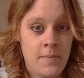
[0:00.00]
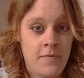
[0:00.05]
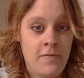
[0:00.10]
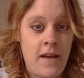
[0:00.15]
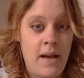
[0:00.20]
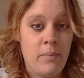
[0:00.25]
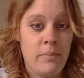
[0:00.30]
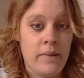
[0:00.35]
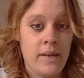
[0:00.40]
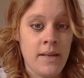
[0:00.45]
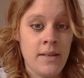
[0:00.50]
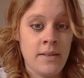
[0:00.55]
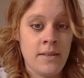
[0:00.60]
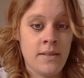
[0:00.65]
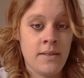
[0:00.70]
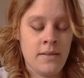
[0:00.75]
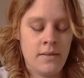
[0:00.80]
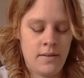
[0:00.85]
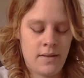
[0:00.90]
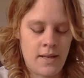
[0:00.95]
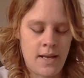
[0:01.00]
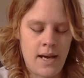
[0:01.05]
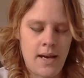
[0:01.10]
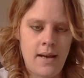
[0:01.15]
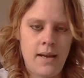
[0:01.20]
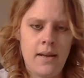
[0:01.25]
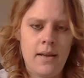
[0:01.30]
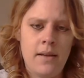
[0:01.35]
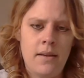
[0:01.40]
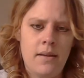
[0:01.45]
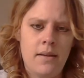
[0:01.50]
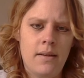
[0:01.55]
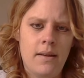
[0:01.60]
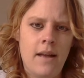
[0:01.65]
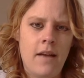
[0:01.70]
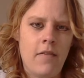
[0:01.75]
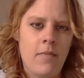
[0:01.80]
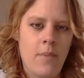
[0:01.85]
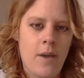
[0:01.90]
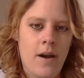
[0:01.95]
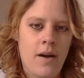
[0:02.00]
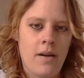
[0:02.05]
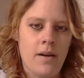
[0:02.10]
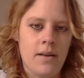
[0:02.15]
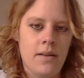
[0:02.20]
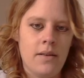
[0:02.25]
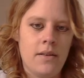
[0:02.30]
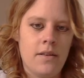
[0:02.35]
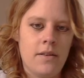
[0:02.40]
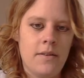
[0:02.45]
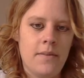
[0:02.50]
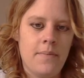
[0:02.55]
families that are left behind